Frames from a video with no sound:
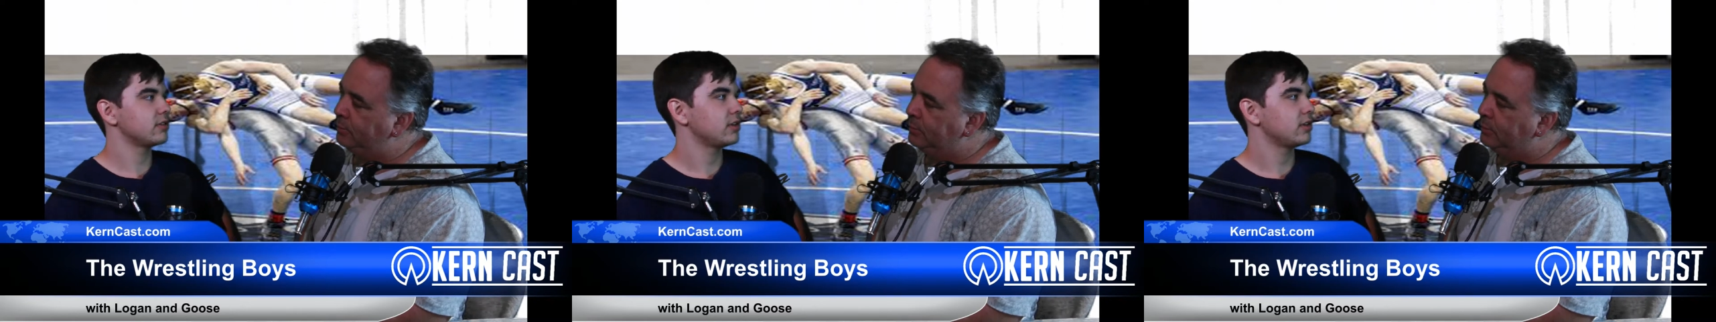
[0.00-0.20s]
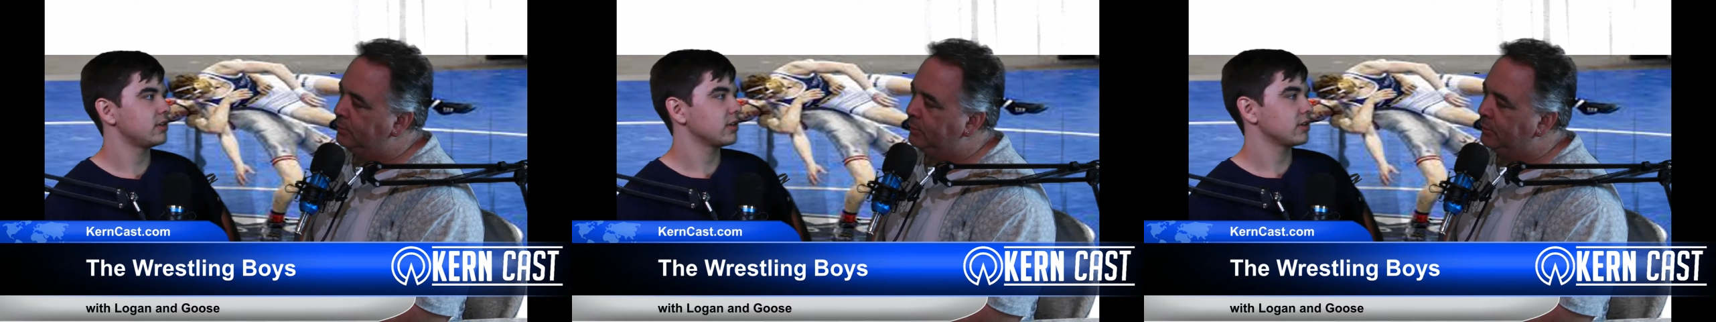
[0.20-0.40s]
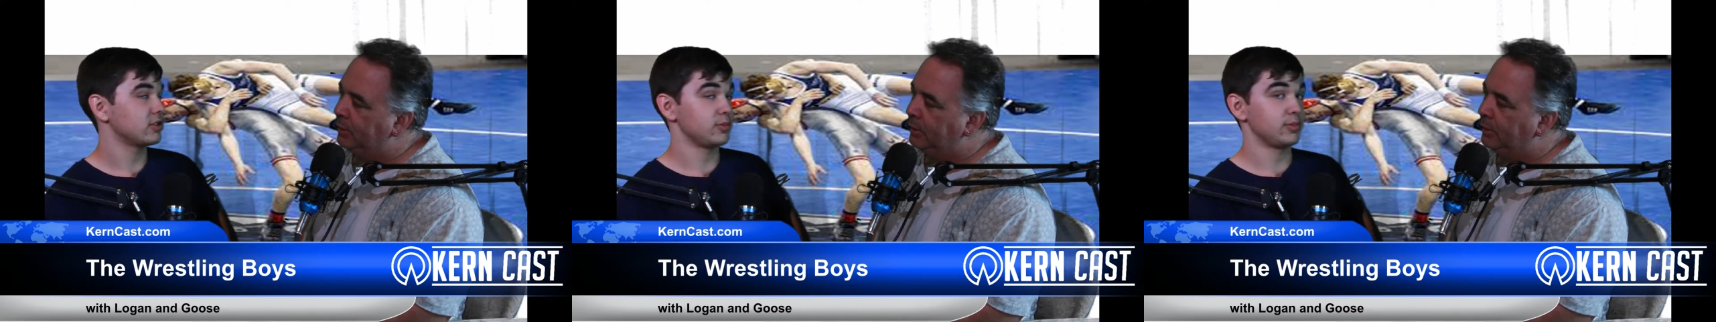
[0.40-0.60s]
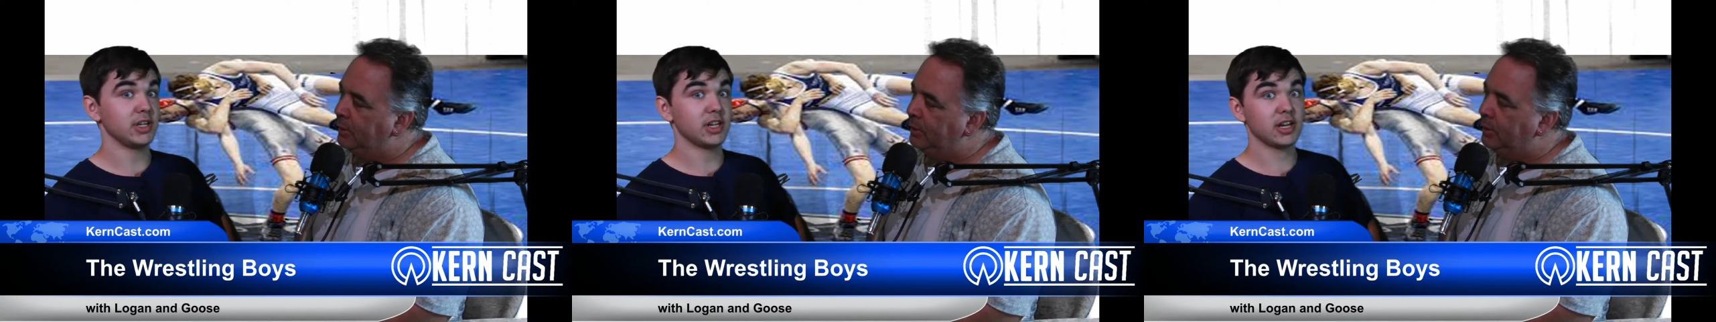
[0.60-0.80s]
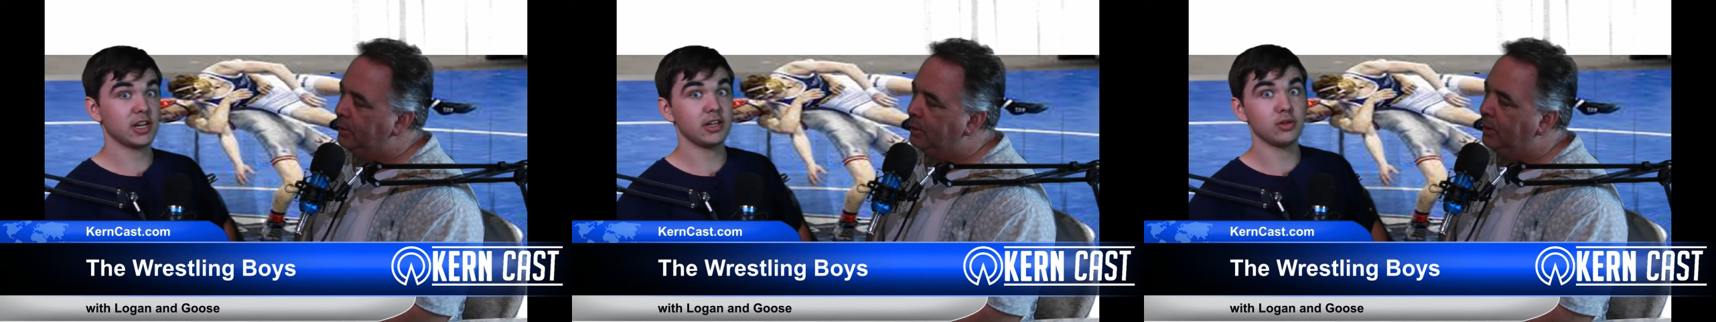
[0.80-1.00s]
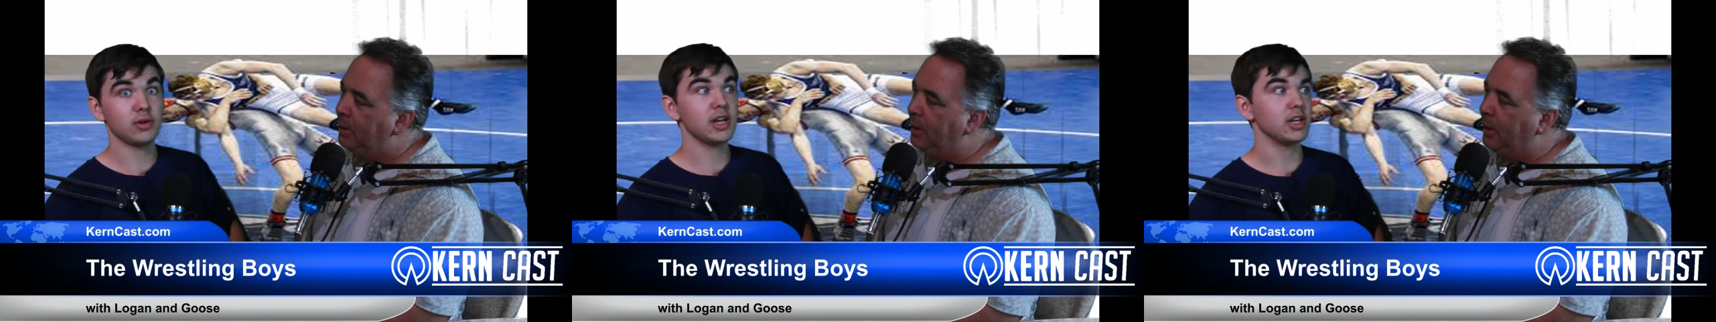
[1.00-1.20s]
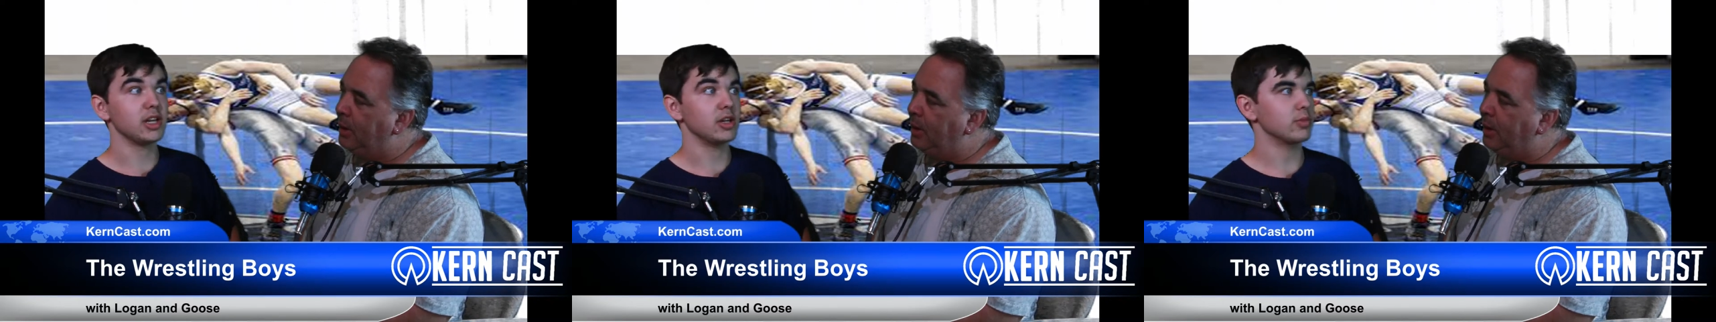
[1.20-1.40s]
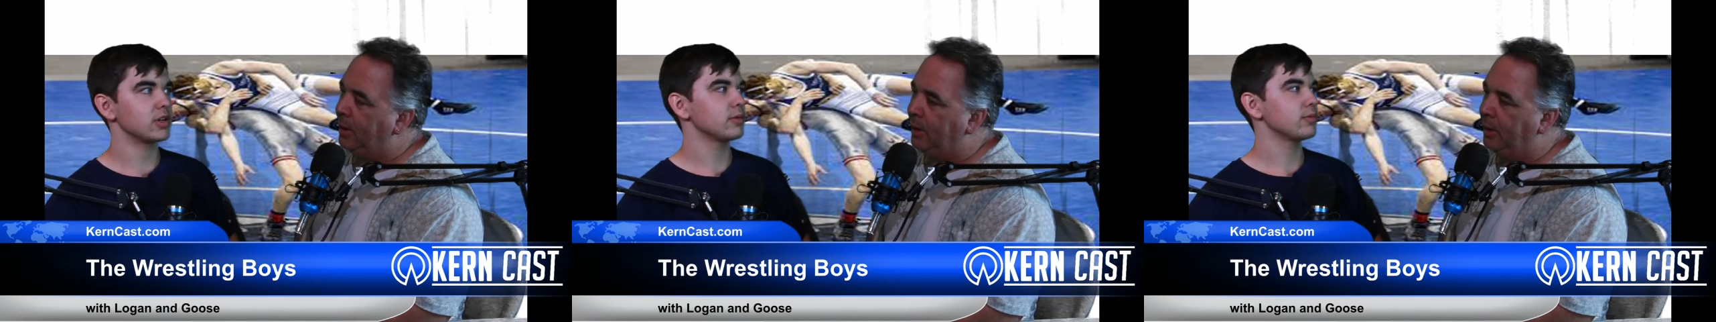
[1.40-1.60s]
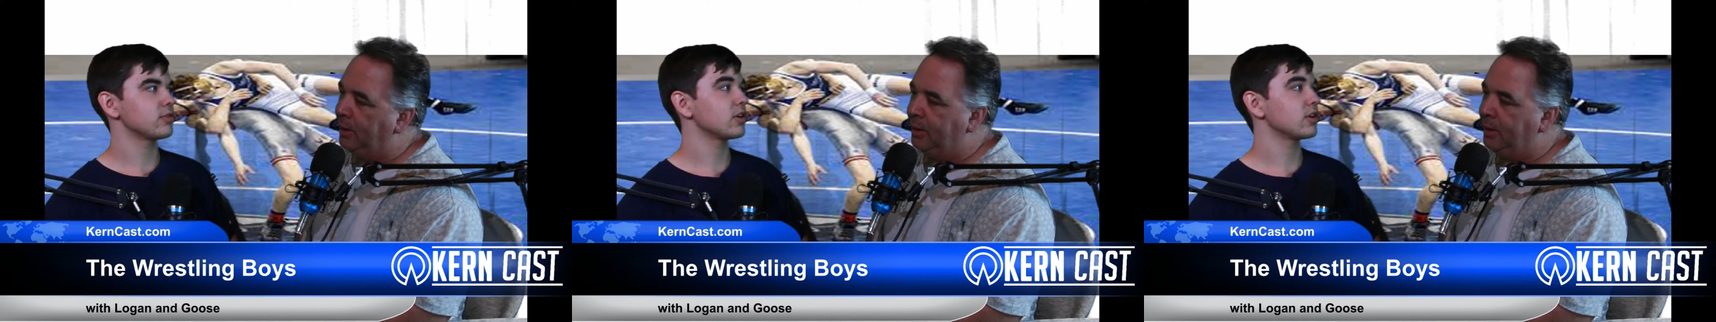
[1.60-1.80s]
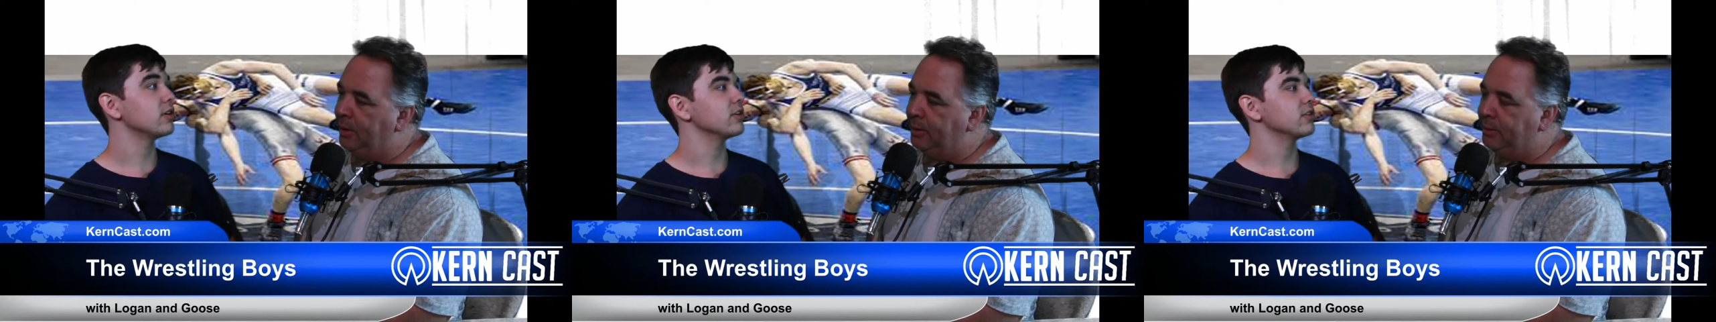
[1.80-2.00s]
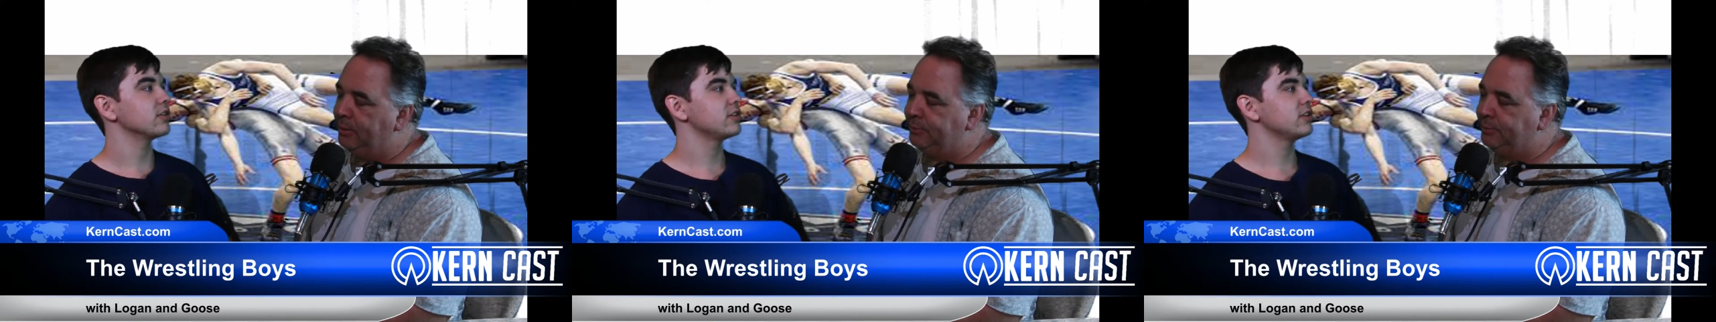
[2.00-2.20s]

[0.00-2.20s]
Speaker 1: Because I mean, I know I am, and I'm starting to see